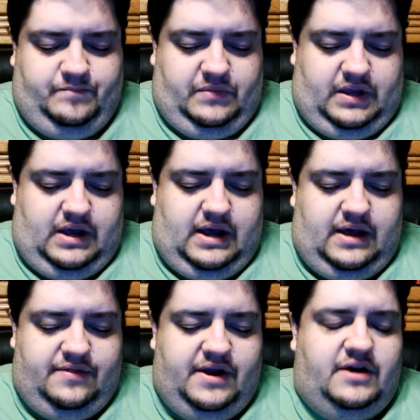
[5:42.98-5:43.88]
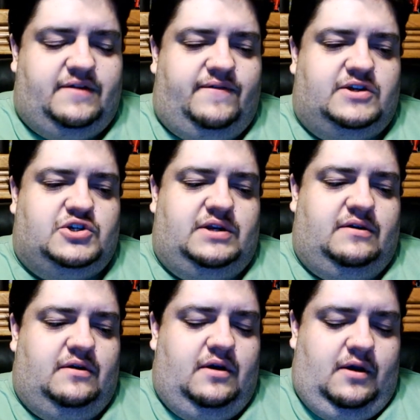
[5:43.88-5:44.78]
uh, their division,
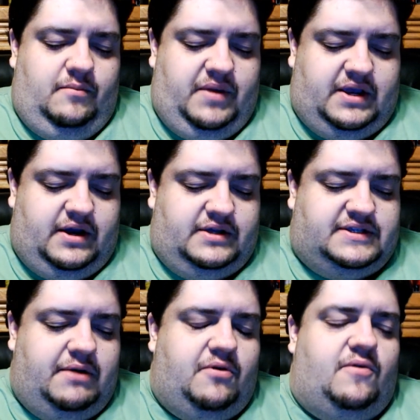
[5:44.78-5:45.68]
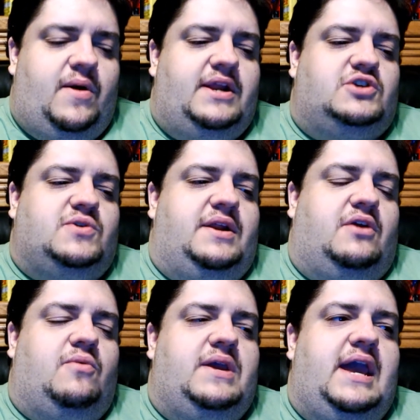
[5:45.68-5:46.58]
because they were already trying to
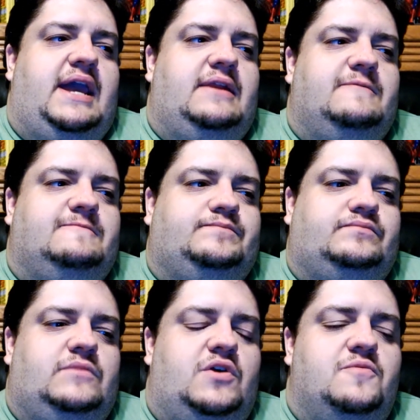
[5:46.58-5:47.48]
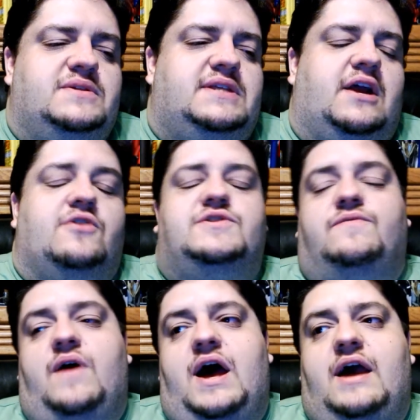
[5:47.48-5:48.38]
create humans that could
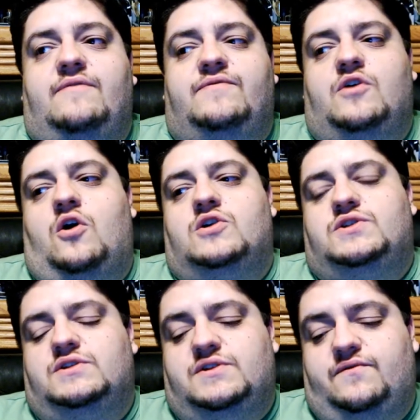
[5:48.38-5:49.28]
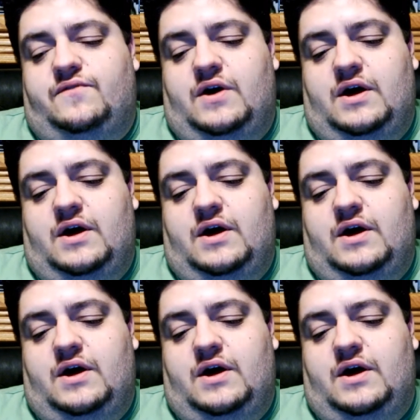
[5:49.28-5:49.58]
survive the harshness of uh,